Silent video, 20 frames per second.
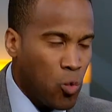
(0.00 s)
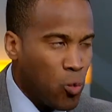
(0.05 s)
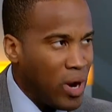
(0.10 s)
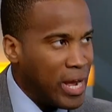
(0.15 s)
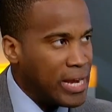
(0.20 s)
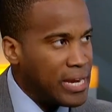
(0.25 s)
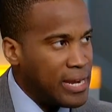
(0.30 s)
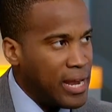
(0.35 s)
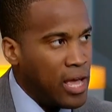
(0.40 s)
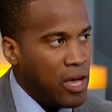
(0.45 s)

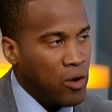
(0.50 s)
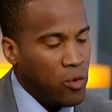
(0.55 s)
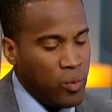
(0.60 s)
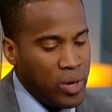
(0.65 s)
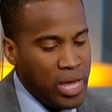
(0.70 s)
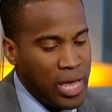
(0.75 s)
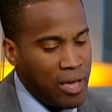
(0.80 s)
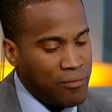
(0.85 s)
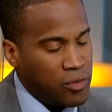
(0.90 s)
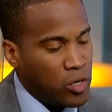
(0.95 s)
Right now,
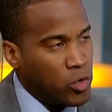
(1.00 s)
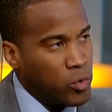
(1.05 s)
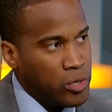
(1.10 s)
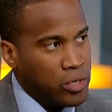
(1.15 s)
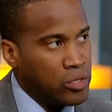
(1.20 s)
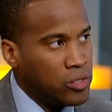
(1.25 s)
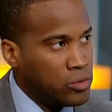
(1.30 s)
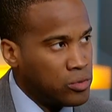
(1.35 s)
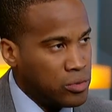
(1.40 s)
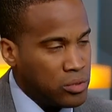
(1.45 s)
we have a
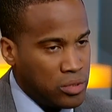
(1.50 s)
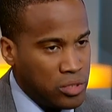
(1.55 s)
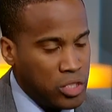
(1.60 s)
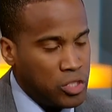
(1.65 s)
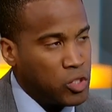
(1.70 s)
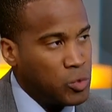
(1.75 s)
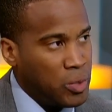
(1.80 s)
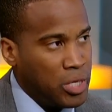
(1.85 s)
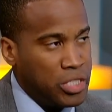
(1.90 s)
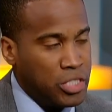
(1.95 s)
critical
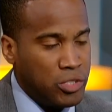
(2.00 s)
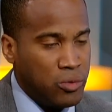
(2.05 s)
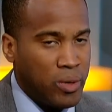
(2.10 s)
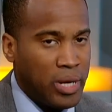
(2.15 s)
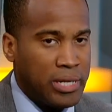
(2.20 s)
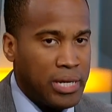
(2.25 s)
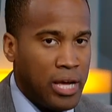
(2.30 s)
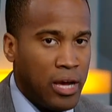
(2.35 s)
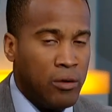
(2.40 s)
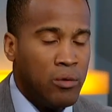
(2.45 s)
situation
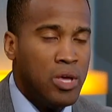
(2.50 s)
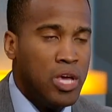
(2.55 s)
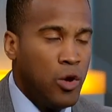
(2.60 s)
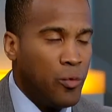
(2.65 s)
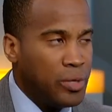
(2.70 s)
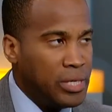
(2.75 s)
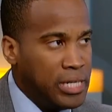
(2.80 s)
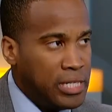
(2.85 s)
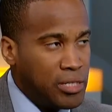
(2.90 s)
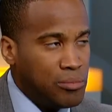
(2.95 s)
right now.
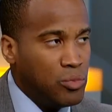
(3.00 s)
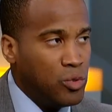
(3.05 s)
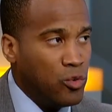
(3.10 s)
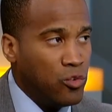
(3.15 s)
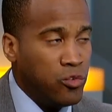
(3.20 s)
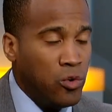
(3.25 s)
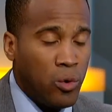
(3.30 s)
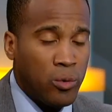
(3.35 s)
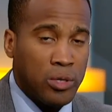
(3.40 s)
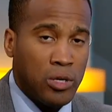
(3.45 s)
We need to
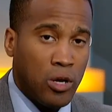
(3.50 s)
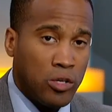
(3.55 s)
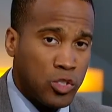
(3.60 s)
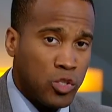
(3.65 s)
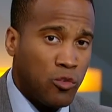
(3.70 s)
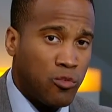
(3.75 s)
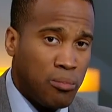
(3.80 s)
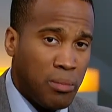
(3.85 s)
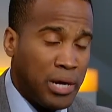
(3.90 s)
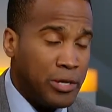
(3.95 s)
move forward. And also for